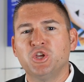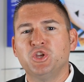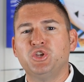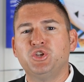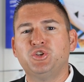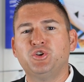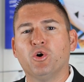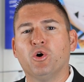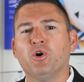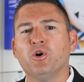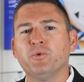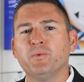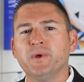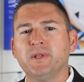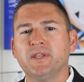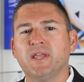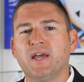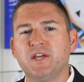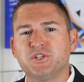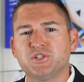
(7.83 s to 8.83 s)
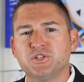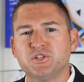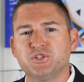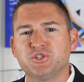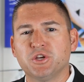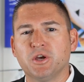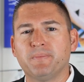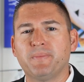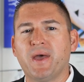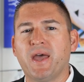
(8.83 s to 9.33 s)
your
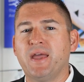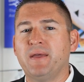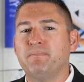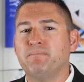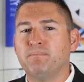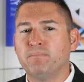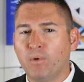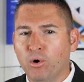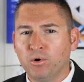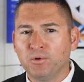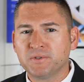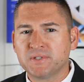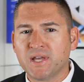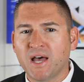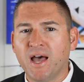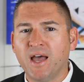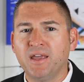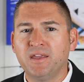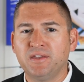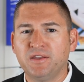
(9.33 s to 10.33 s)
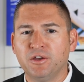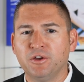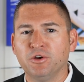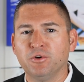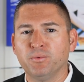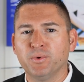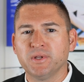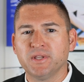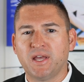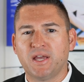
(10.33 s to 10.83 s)
relationship, a
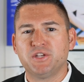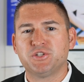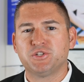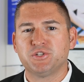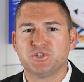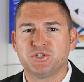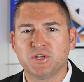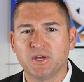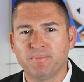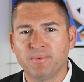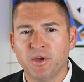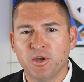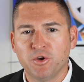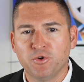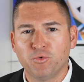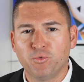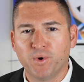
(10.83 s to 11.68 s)
multi-year relationship